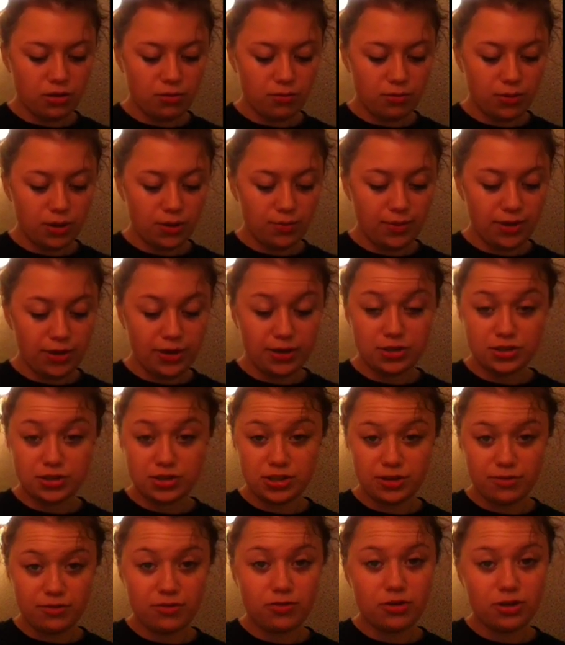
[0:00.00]
maybe I
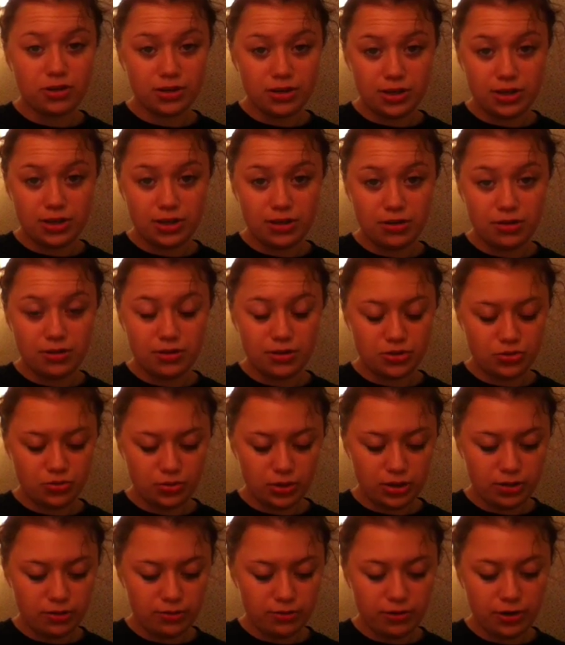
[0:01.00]
just have really
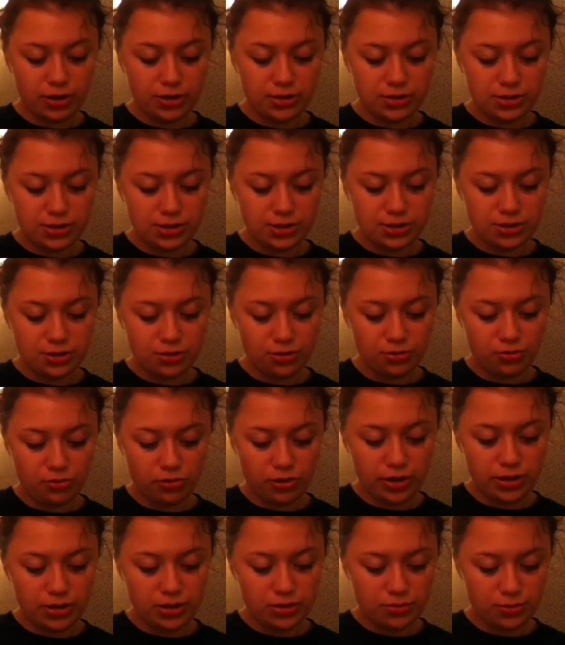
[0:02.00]
sweet friends who
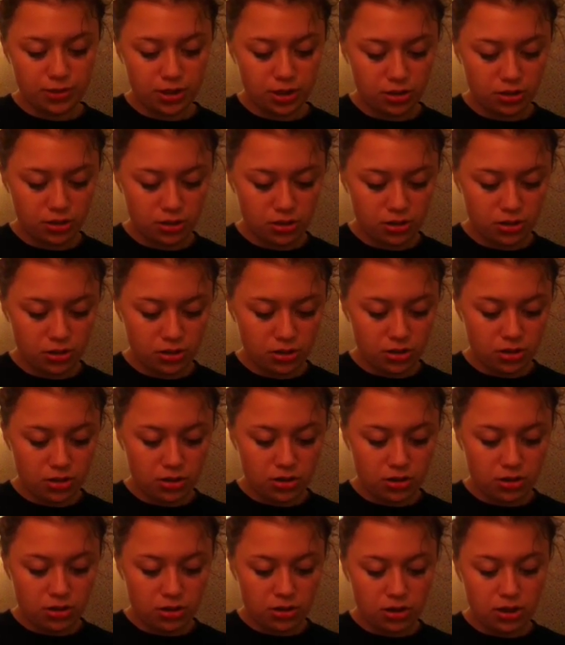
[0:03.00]
lie to me.
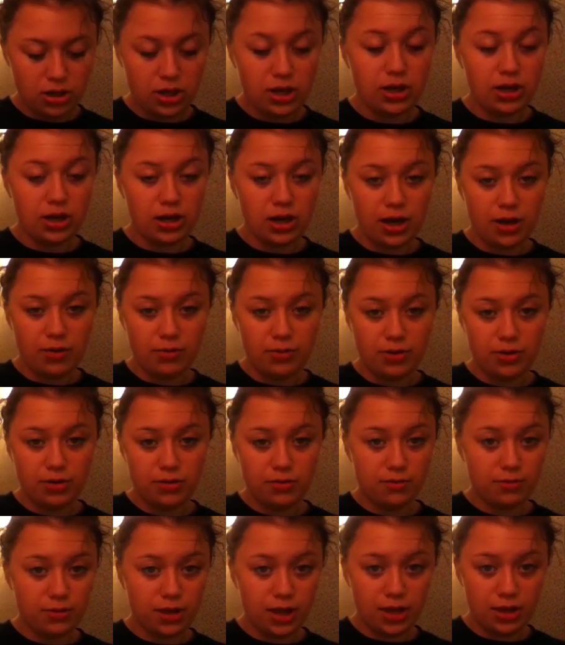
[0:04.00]
And I would
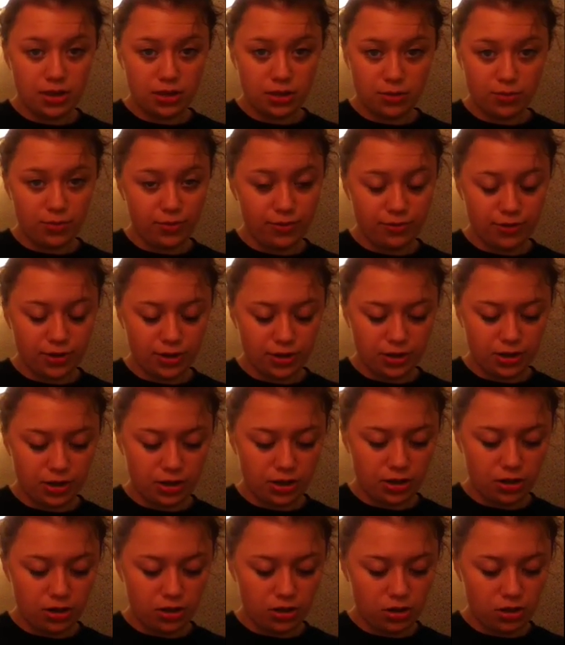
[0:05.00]
hate them if they
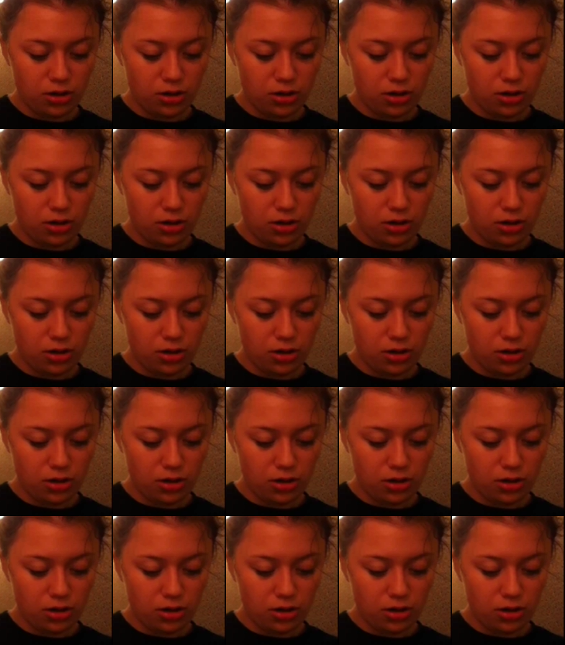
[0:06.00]
didn't.